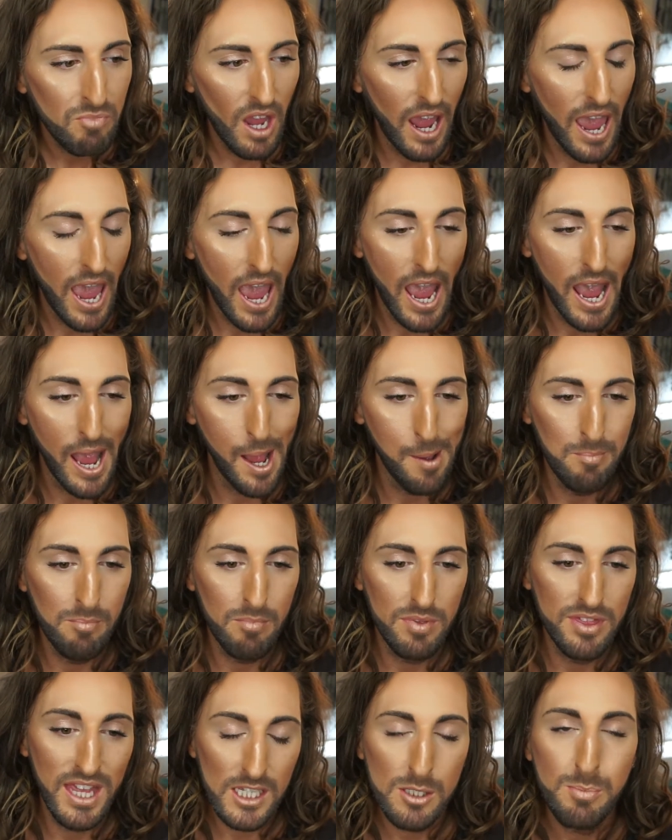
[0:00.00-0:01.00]

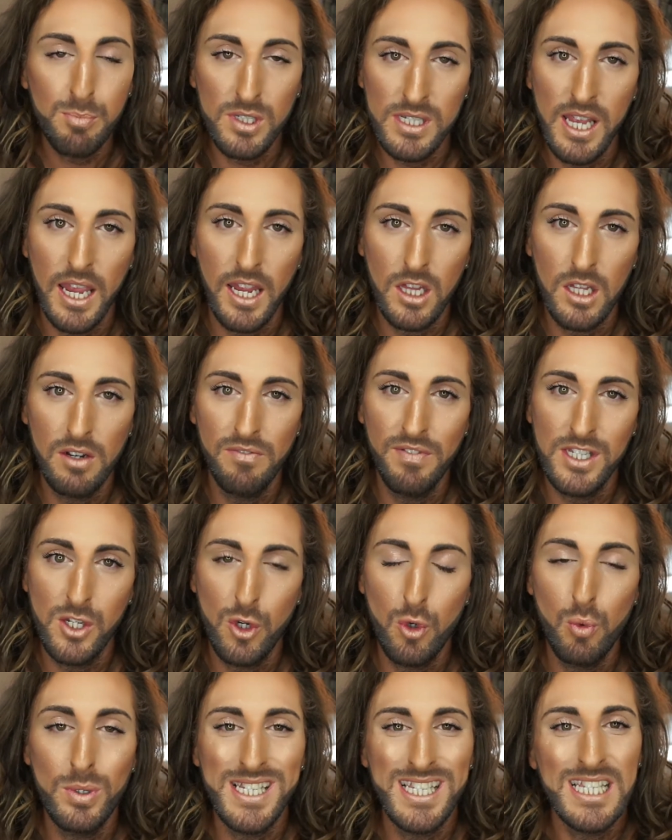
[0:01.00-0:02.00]
This particular video
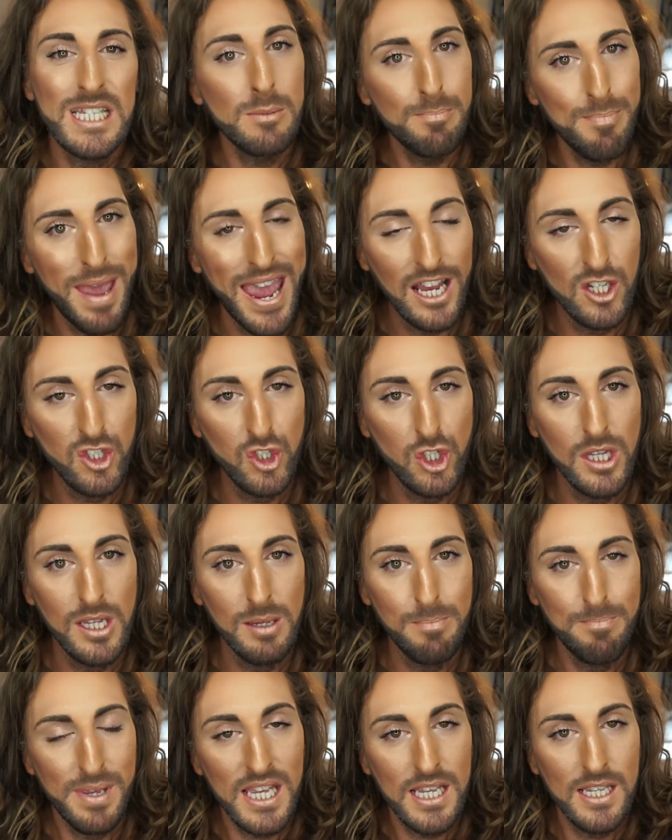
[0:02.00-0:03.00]
would especially
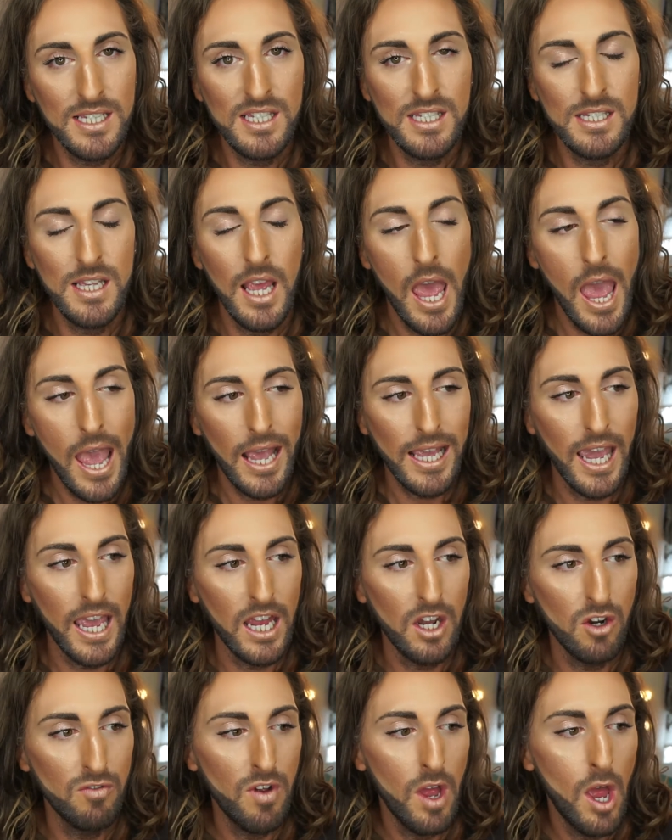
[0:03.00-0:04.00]
be
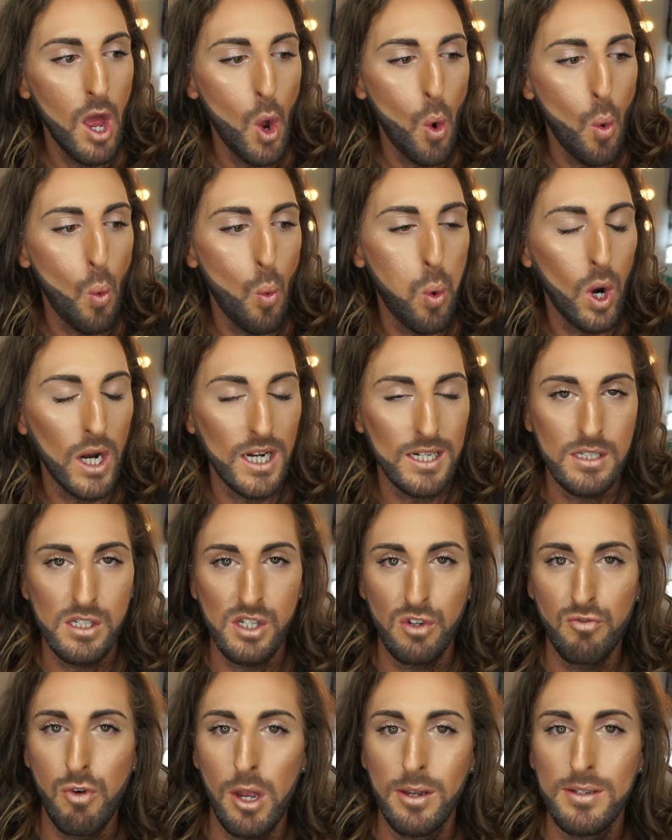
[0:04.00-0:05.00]
kind of worked
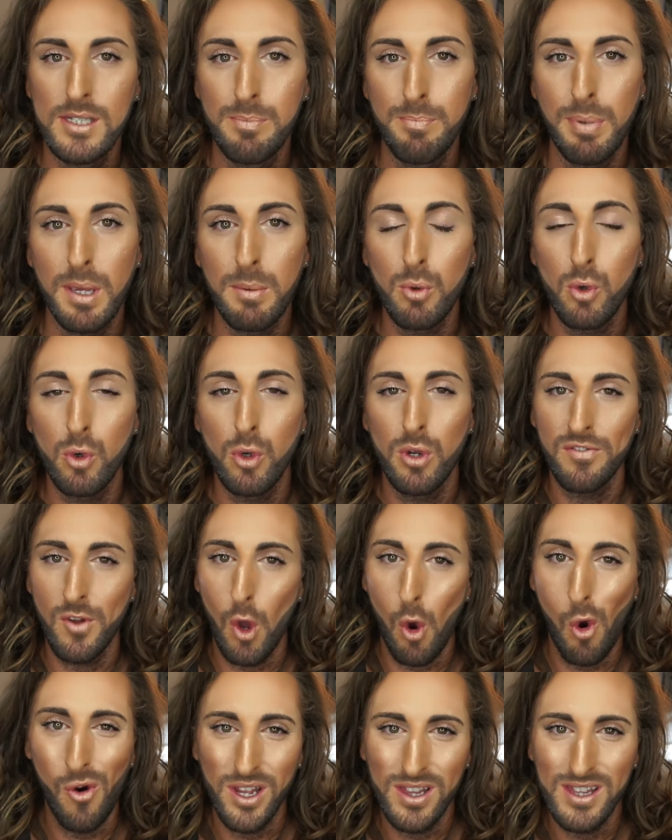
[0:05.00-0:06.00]
around people who have
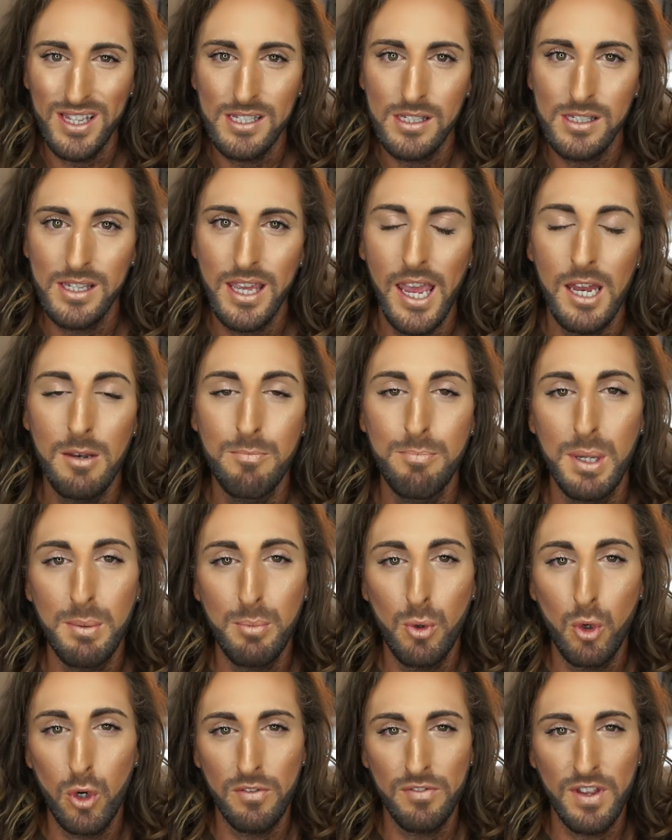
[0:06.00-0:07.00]
got oily skin,
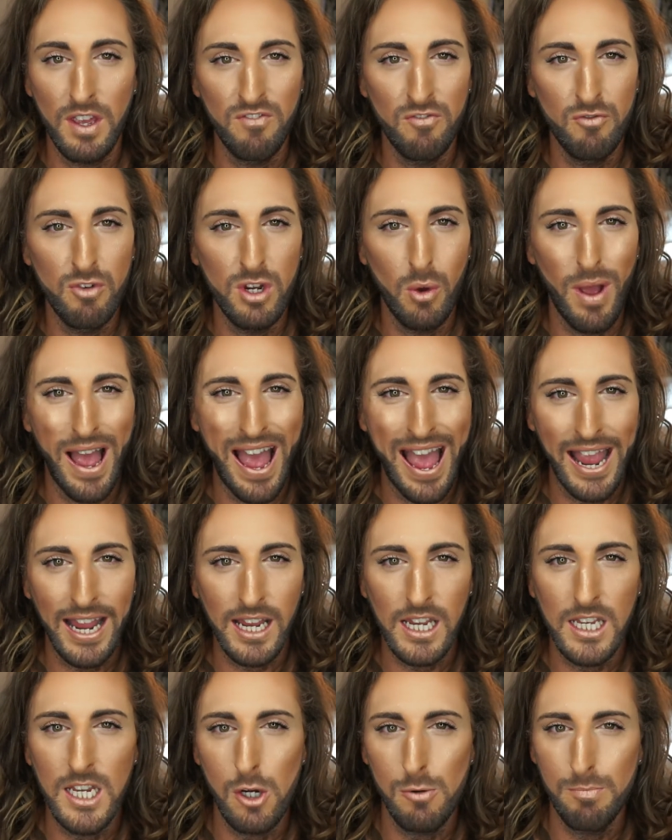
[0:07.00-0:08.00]
people who have got real
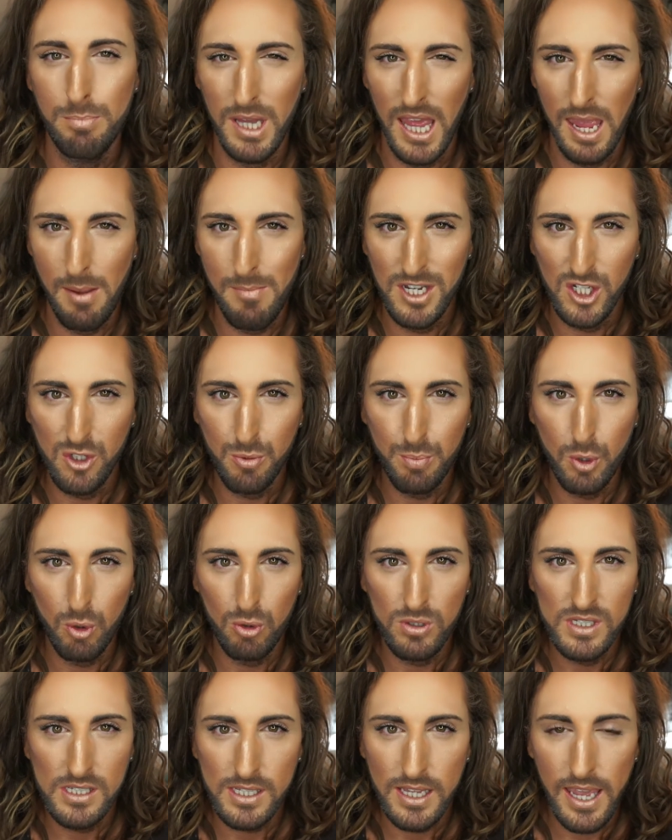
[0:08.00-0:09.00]
acne or blemish
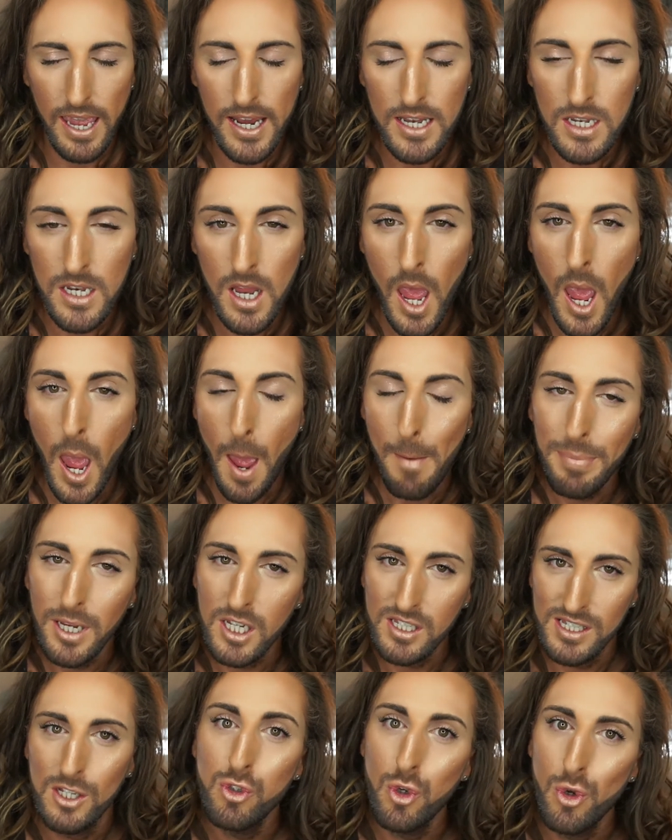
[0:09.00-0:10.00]
prone skin,
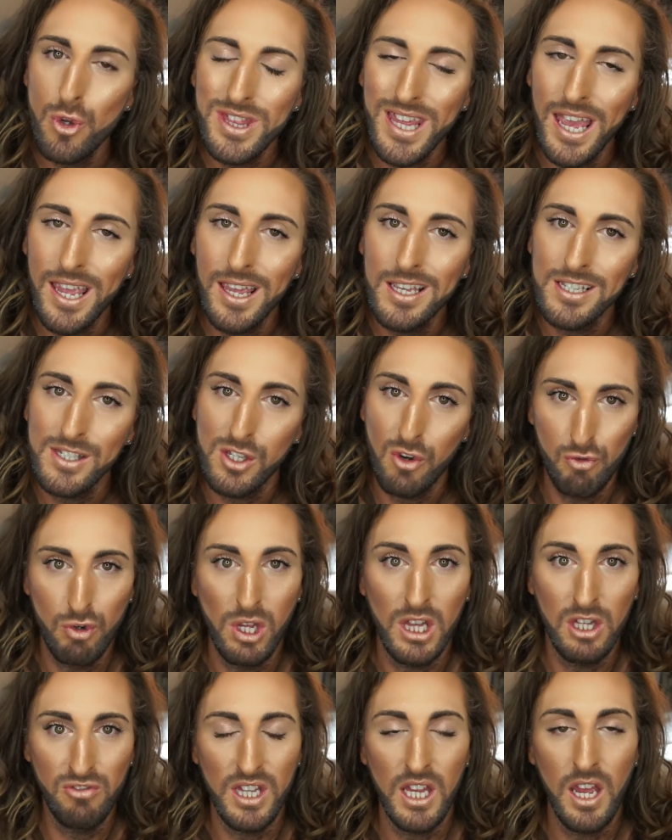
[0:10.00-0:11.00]
because I do think it's a
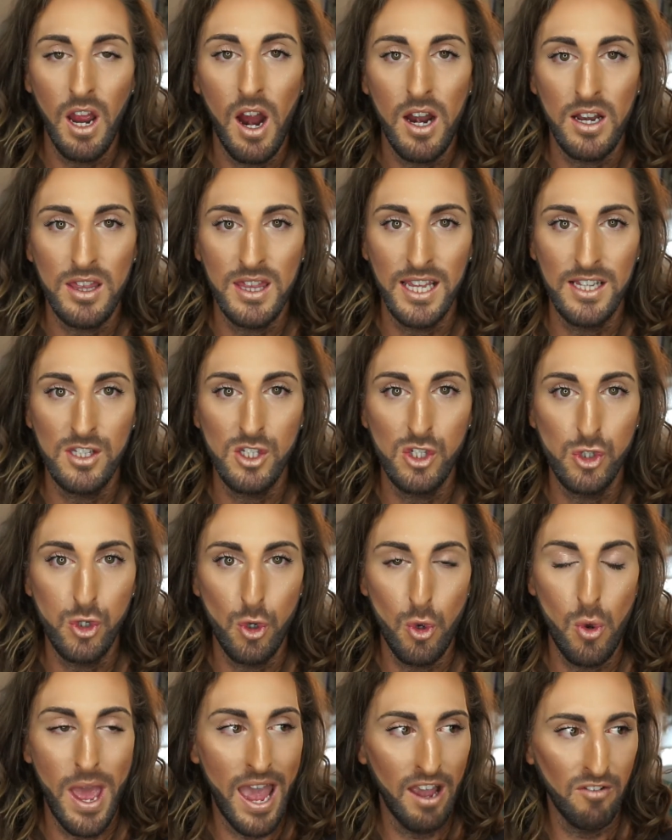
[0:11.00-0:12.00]
really hard thing to
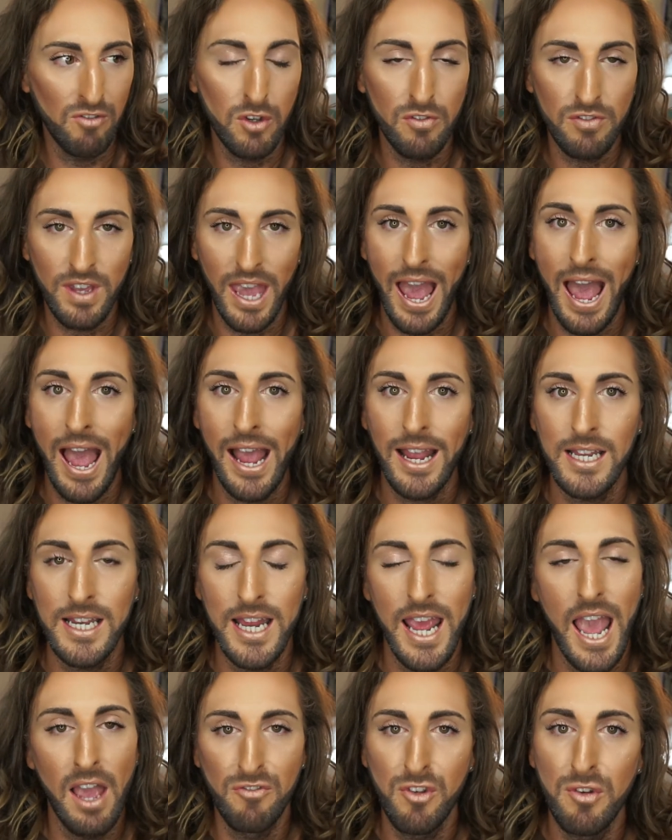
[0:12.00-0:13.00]
do if you've got acne,
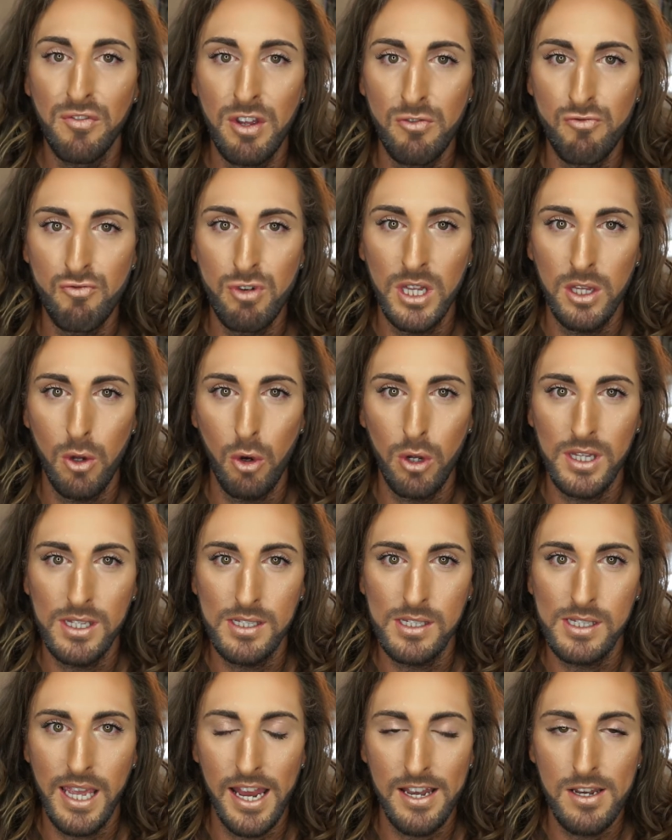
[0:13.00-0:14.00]
if you've got really oily
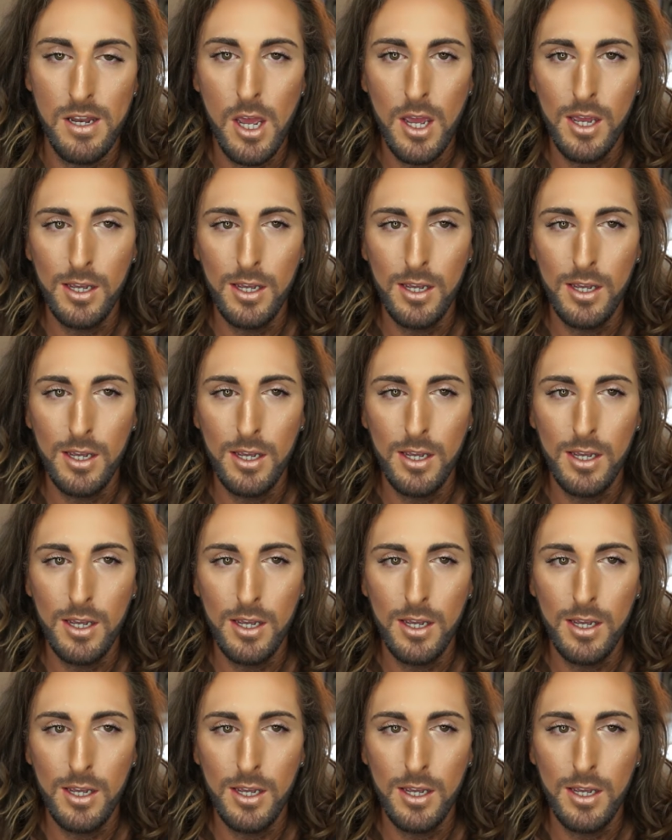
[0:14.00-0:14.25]
skin,